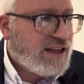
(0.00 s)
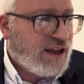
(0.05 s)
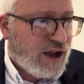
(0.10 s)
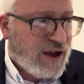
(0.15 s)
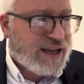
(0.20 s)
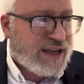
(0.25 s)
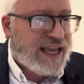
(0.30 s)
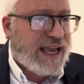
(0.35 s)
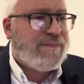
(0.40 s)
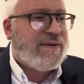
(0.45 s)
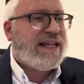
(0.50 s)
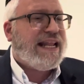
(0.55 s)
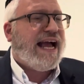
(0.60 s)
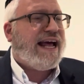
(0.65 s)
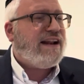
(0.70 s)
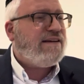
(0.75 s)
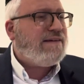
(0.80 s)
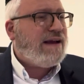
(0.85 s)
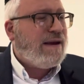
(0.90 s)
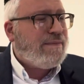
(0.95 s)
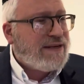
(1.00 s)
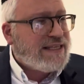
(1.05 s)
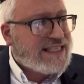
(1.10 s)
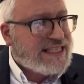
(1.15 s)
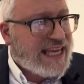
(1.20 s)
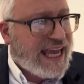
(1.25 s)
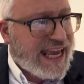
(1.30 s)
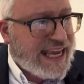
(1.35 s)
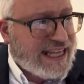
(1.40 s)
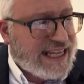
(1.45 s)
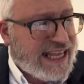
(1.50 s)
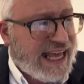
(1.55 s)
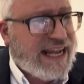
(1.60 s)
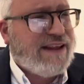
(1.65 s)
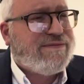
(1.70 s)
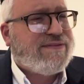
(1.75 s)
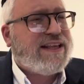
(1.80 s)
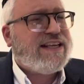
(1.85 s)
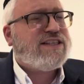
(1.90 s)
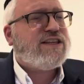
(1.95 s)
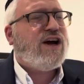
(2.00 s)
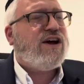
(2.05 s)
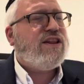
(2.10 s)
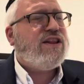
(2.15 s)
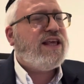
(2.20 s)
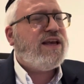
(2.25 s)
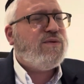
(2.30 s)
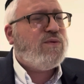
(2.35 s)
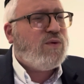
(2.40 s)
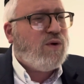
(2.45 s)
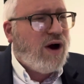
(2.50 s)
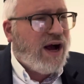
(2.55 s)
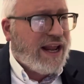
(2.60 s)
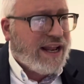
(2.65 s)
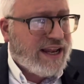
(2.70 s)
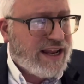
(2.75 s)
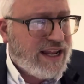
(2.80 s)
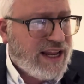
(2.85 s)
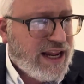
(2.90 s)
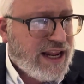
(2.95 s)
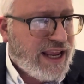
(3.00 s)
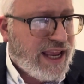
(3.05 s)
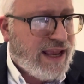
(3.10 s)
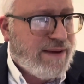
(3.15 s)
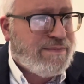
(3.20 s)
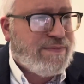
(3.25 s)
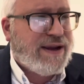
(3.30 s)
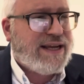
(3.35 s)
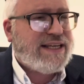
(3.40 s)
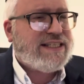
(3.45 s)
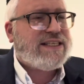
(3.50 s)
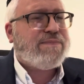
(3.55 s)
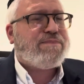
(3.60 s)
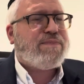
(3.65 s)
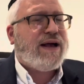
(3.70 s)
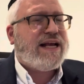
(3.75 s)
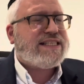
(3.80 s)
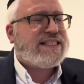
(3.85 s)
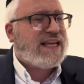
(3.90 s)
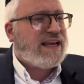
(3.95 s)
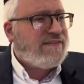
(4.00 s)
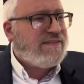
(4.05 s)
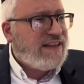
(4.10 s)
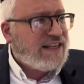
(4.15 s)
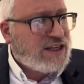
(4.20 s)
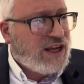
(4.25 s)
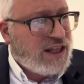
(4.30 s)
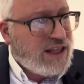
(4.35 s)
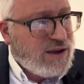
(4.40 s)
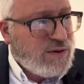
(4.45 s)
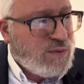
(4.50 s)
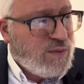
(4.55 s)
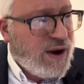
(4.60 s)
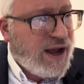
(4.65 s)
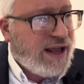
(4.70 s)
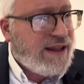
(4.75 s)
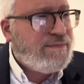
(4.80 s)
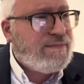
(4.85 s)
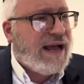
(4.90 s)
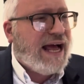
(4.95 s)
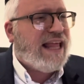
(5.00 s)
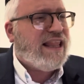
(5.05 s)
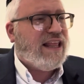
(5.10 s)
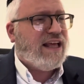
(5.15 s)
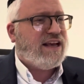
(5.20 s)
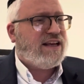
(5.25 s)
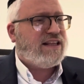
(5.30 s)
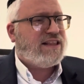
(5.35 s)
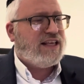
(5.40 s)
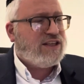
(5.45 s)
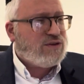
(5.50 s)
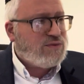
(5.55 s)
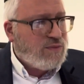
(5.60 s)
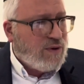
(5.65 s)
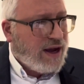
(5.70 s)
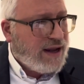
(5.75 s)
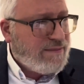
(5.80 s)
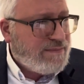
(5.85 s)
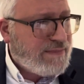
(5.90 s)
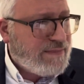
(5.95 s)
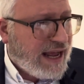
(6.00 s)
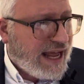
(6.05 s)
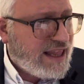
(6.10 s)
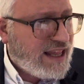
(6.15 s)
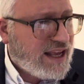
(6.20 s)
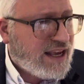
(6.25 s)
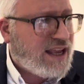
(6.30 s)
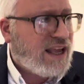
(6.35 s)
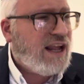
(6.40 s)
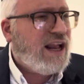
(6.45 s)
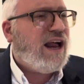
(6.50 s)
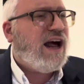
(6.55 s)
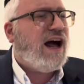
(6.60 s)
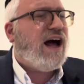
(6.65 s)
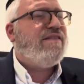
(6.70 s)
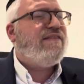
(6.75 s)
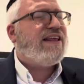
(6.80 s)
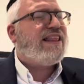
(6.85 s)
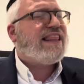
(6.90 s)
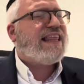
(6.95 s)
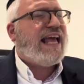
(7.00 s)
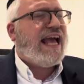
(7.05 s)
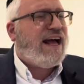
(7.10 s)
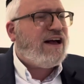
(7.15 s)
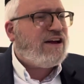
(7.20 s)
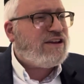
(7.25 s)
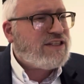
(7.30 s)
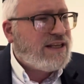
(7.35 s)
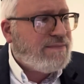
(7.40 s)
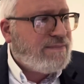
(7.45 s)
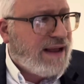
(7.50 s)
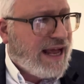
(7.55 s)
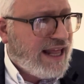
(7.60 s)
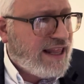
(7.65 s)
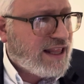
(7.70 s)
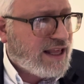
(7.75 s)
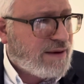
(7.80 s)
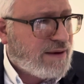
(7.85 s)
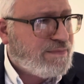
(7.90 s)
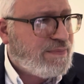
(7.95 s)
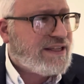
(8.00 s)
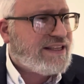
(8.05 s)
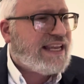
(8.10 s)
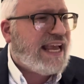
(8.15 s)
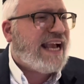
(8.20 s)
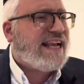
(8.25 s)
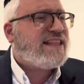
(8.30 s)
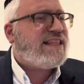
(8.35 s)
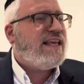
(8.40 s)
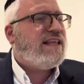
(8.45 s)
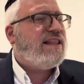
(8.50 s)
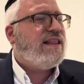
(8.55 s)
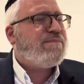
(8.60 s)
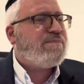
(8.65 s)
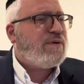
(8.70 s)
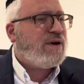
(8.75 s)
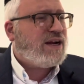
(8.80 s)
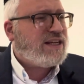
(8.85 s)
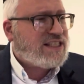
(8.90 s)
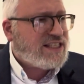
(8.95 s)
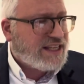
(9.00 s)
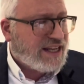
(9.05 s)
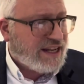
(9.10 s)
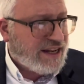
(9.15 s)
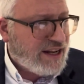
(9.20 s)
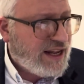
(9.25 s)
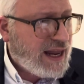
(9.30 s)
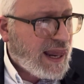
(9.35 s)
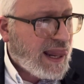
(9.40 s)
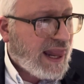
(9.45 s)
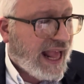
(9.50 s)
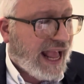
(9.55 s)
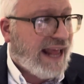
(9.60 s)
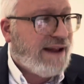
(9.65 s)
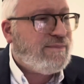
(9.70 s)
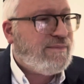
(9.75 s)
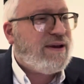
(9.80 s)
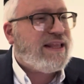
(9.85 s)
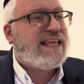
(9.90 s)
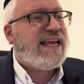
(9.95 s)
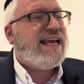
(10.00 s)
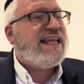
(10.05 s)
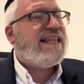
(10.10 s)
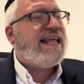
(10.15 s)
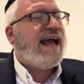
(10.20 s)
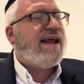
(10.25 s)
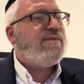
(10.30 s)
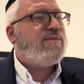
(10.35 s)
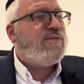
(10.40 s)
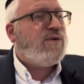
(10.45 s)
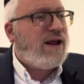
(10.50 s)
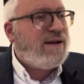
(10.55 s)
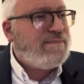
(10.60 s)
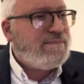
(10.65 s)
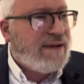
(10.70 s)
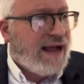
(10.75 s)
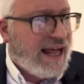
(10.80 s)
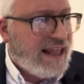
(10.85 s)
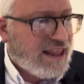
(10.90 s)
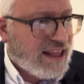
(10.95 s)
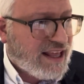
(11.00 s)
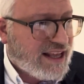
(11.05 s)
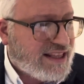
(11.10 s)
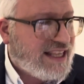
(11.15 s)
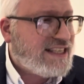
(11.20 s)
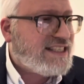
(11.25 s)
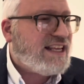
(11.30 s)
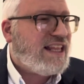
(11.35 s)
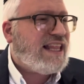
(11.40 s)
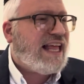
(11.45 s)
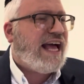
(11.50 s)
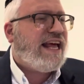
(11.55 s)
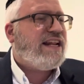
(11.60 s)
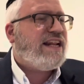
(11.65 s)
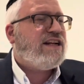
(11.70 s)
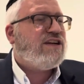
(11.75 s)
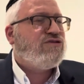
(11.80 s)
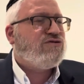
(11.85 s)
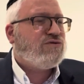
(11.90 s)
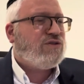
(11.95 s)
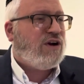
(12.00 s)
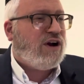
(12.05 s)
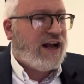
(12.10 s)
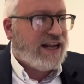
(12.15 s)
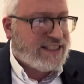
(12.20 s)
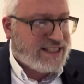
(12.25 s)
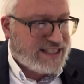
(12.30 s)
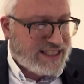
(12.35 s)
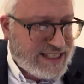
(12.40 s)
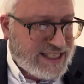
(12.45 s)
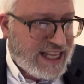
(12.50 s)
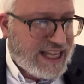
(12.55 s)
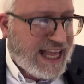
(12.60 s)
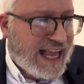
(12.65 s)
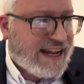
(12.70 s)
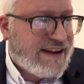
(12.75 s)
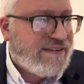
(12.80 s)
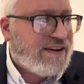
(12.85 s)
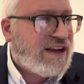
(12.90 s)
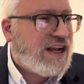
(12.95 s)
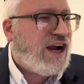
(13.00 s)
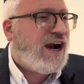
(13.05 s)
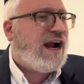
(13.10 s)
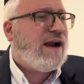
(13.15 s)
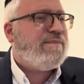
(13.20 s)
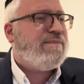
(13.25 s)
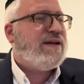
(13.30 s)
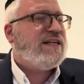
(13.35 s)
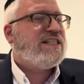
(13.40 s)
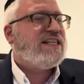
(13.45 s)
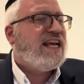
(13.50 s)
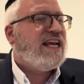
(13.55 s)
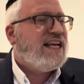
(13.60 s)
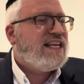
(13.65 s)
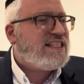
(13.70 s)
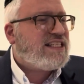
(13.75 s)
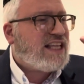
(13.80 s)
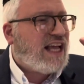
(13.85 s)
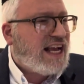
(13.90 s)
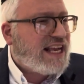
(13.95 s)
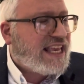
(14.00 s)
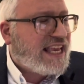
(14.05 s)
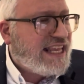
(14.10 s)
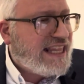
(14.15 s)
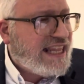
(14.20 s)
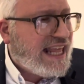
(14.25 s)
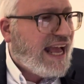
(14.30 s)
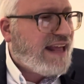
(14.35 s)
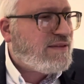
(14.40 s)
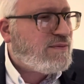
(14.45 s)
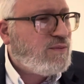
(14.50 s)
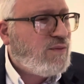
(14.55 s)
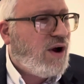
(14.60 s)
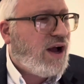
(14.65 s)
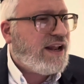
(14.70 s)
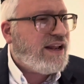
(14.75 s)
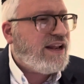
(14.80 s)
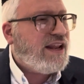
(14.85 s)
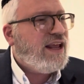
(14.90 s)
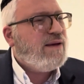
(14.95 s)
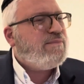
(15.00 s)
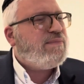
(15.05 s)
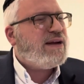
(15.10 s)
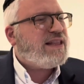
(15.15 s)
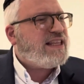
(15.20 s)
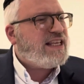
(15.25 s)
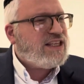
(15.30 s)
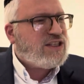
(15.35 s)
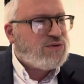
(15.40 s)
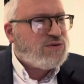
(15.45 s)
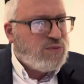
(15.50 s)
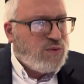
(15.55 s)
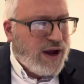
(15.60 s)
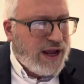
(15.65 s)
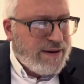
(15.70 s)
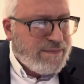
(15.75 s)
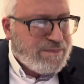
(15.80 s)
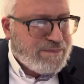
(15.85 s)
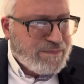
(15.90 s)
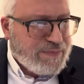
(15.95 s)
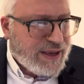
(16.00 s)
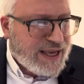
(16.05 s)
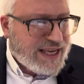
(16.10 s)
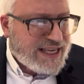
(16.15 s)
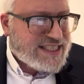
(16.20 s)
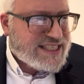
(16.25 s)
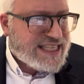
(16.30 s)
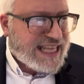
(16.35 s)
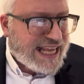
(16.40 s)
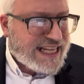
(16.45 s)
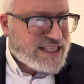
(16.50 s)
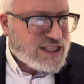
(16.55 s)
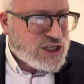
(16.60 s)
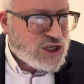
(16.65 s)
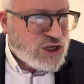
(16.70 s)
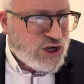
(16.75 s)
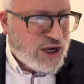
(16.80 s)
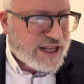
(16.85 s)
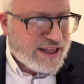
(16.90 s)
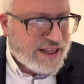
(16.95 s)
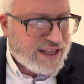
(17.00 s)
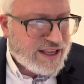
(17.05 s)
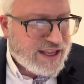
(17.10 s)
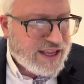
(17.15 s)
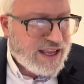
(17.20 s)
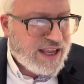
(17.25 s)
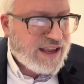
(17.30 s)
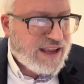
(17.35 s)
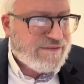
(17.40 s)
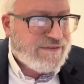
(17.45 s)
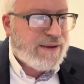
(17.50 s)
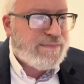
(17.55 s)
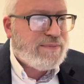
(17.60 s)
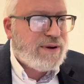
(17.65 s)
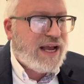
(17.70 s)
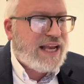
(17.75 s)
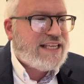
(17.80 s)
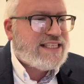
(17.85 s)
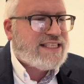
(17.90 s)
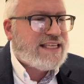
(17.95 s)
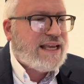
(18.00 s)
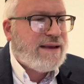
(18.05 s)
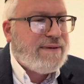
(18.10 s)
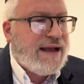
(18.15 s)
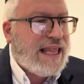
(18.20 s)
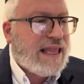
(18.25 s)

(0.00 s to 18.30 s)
Okay, but now the Rebbe is saying that if there's only one, he brings the pasuk. If there's only one malach, there's one malach of a thousand malach protecting the person. And within that one malach, there's a lot of dross, there's a lot of garbage stuck in that one, but there's one piece that's good. If in that